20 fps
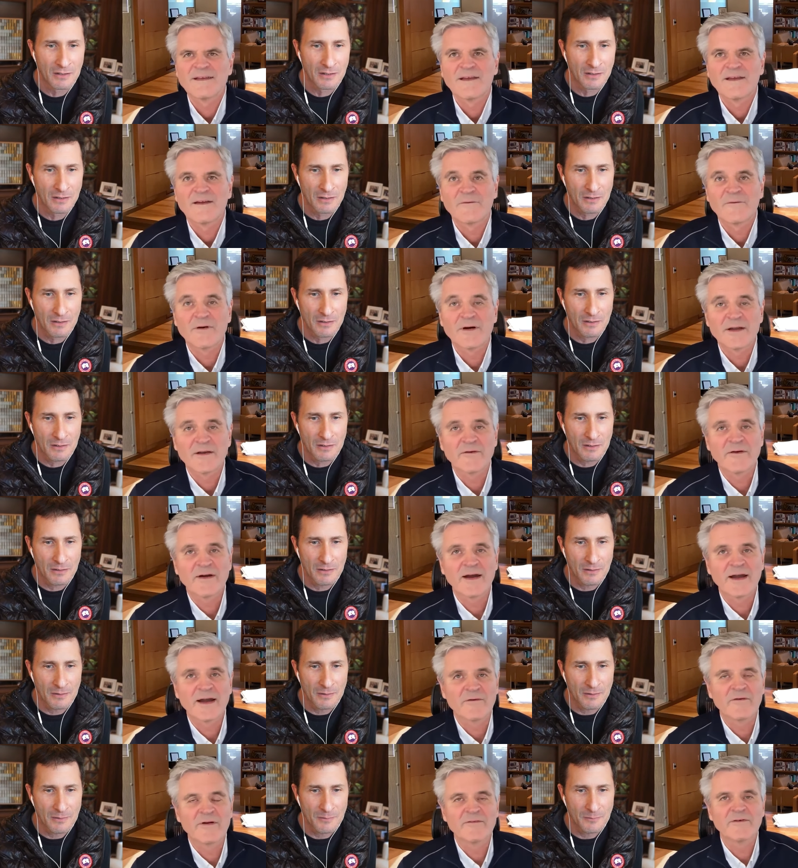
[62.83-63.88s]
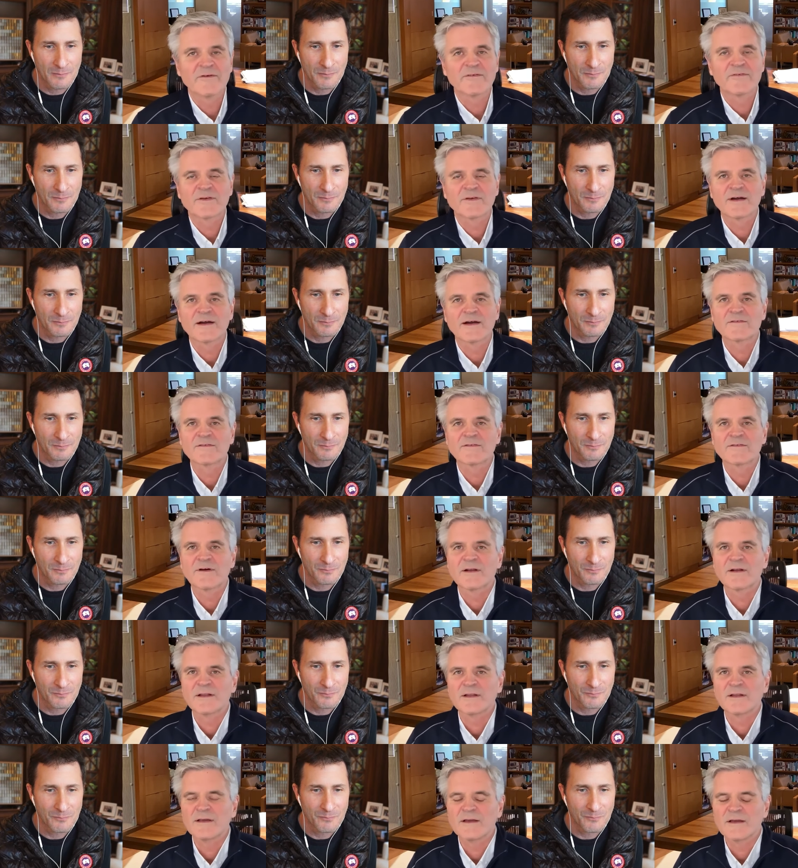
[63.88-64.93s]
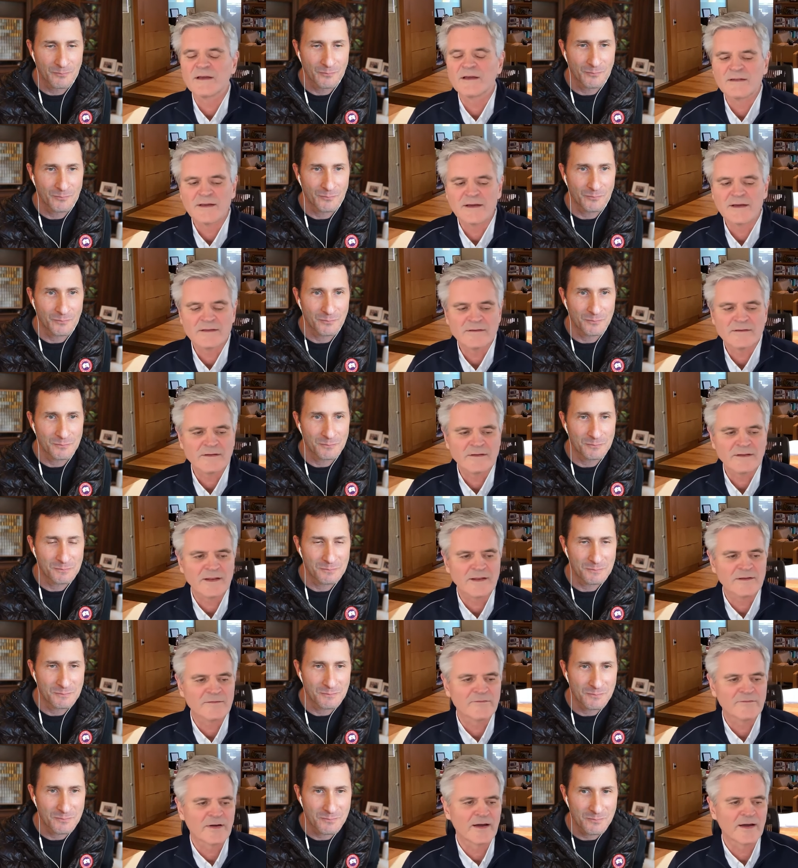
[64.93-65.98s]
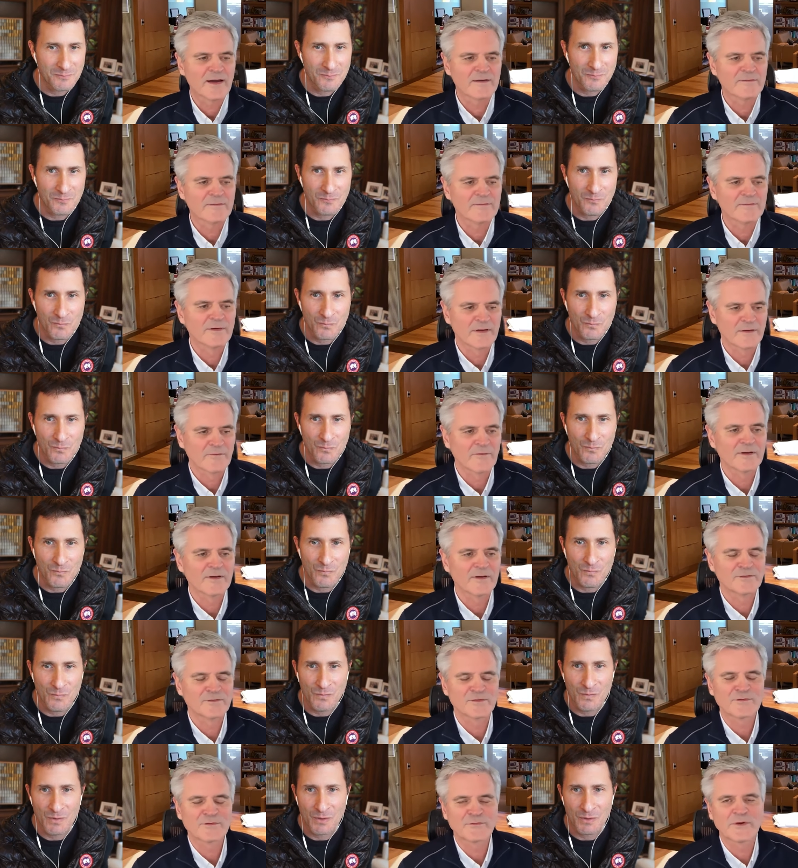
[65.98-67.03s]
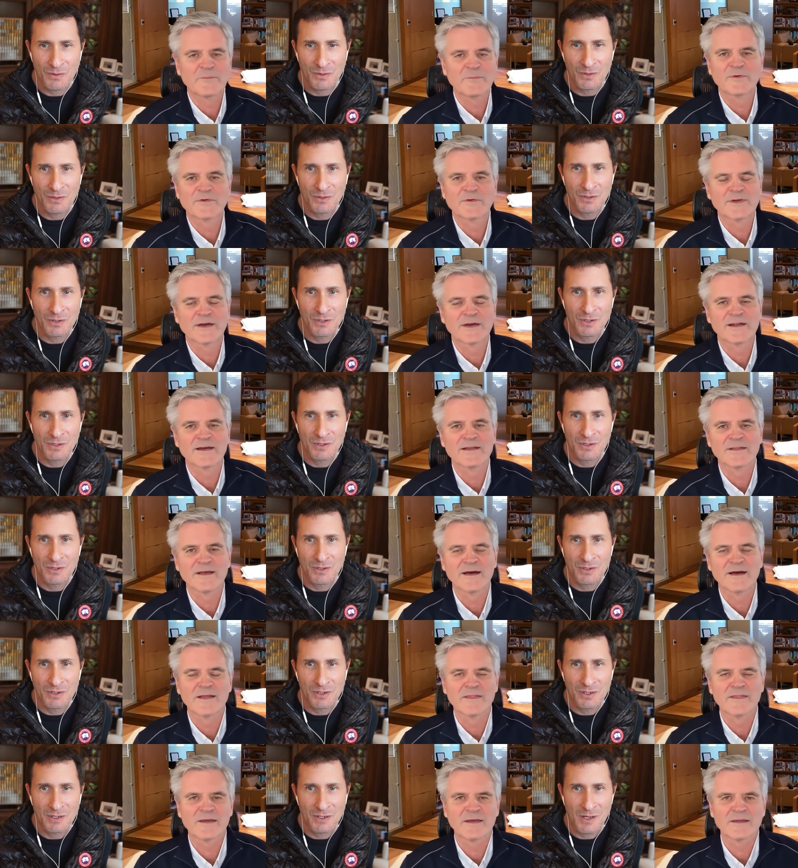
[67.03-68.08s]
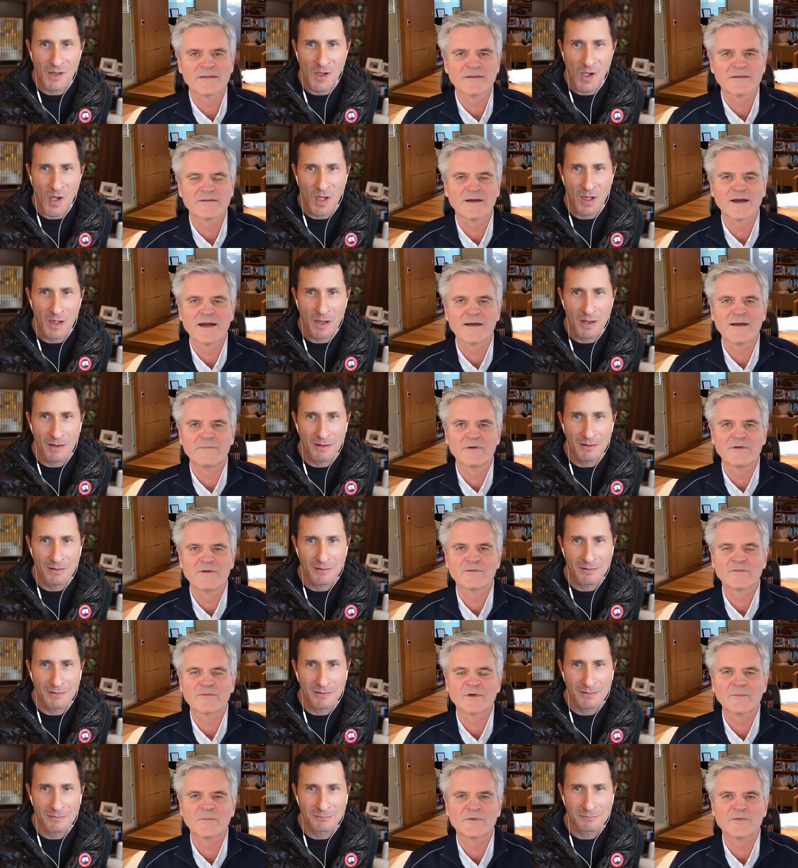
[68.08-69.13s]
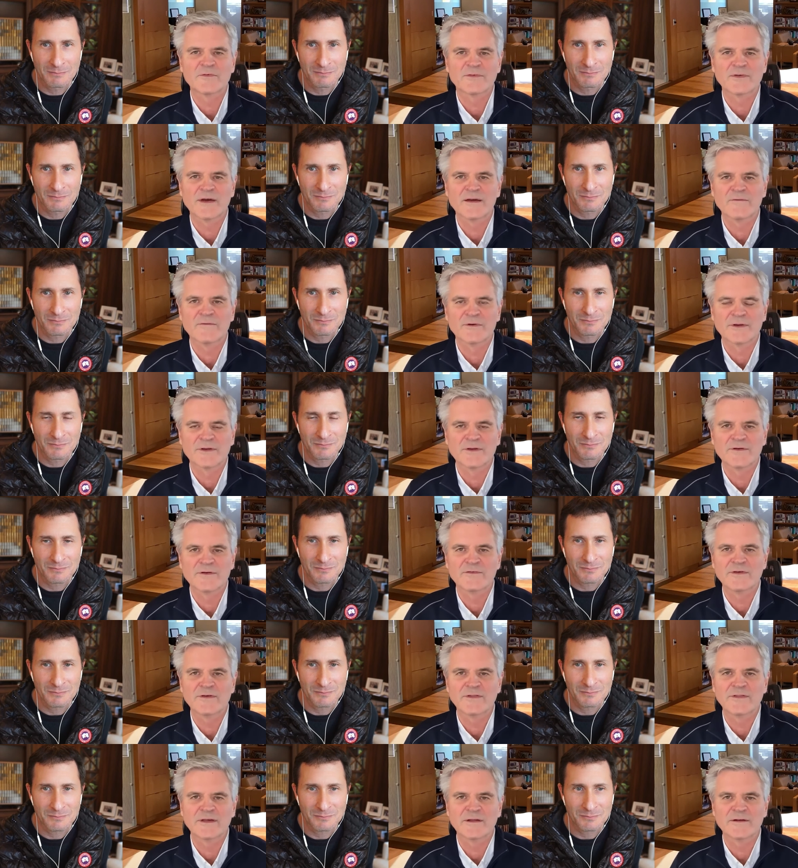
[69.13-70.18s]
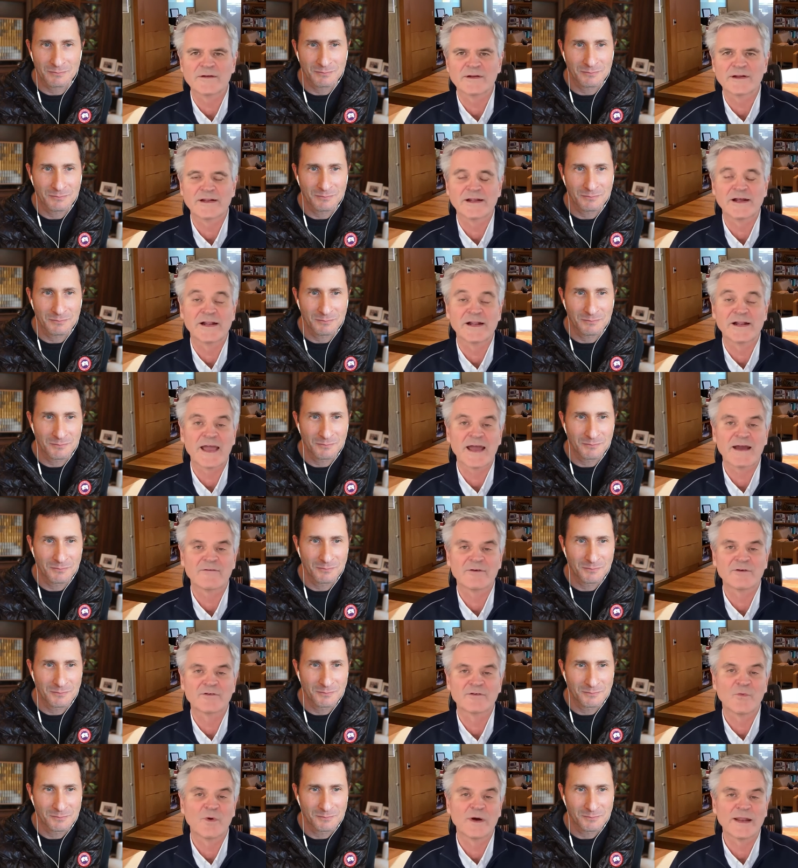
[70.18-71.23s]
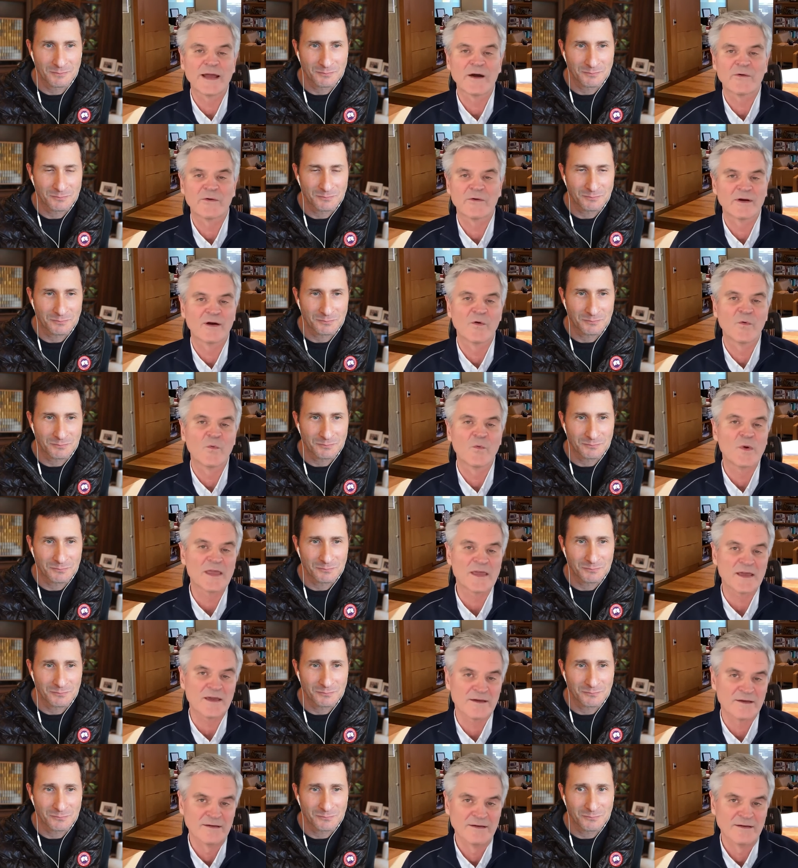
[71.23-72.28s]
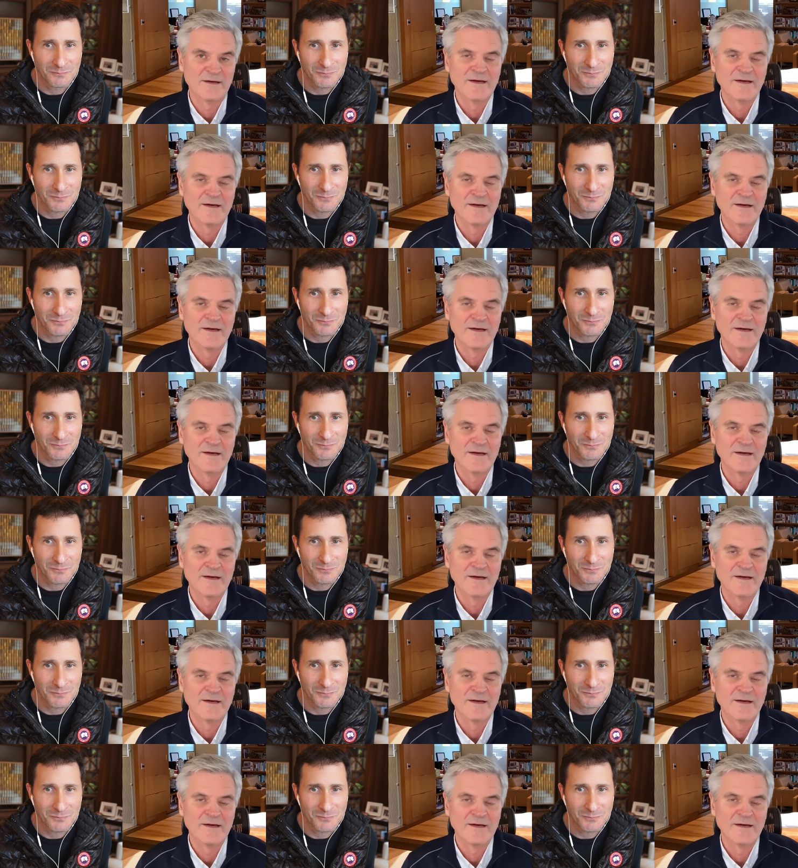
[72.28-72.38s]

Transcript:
Speaker 1: Well, you're right. When we were, got started in 1985, it was just 3% online. I think at the time, those 3% were using the internet on average one hour a week.